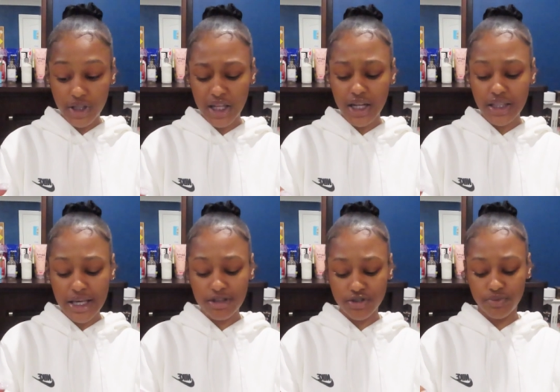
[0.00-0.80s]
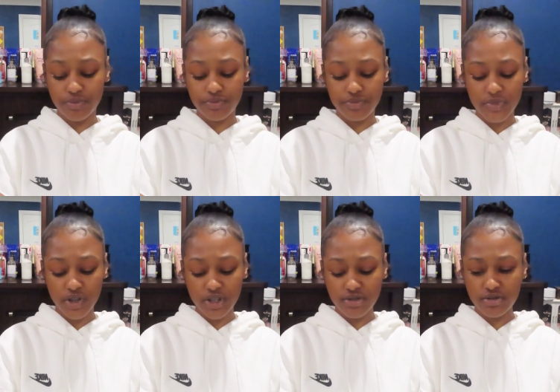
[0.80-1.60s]
And then a thousand,
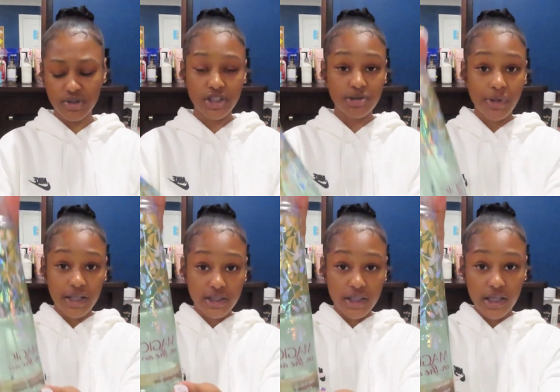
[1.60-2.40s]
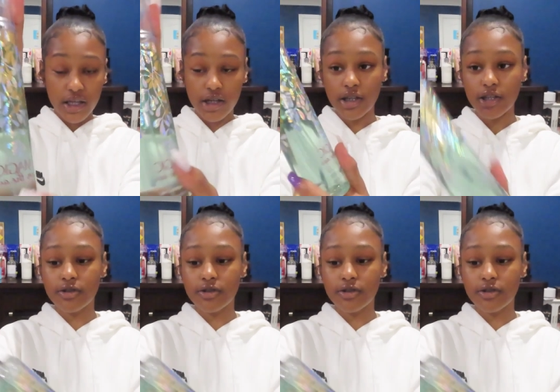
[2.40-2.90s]
no, this is when it's magic in the air.